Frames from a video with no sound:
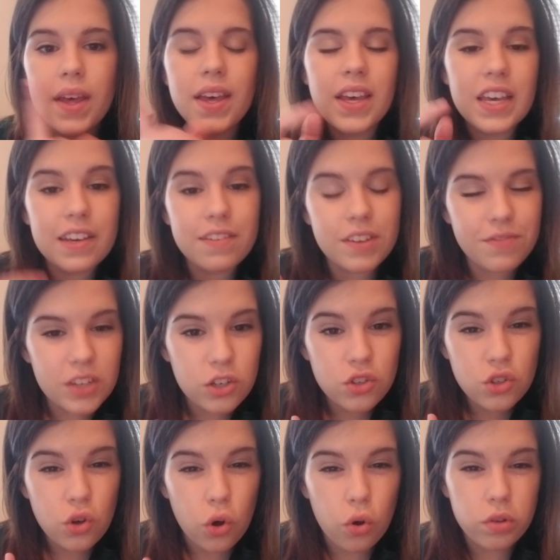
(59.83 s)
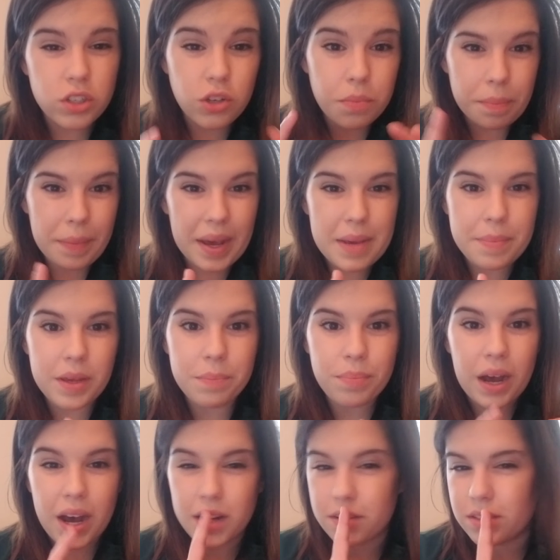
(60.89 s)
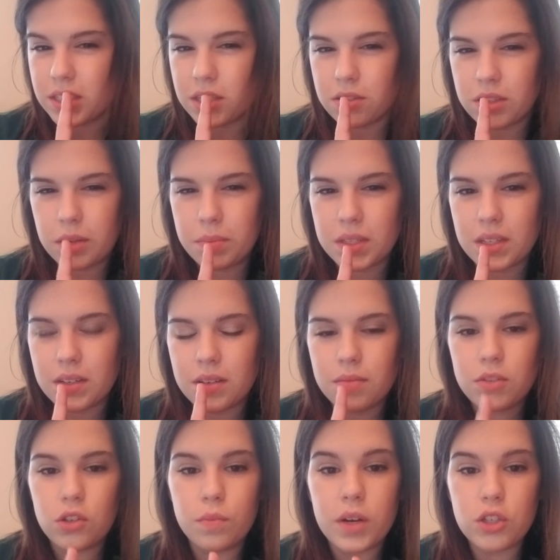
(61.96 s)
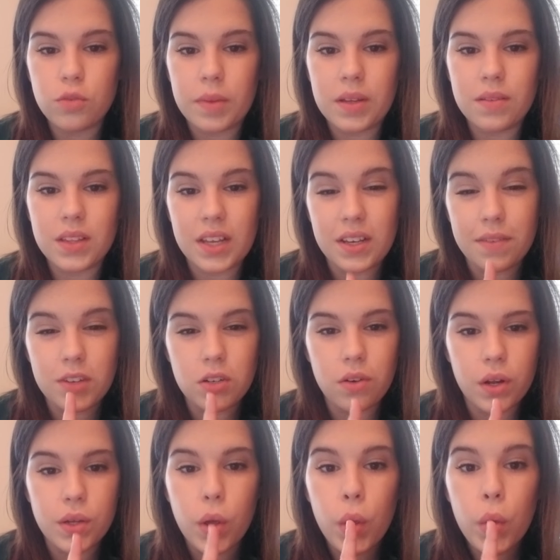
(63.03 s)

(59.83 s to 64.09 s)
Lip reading: If it feels cold, you might be puckering your lips a little too much, but like if you're going,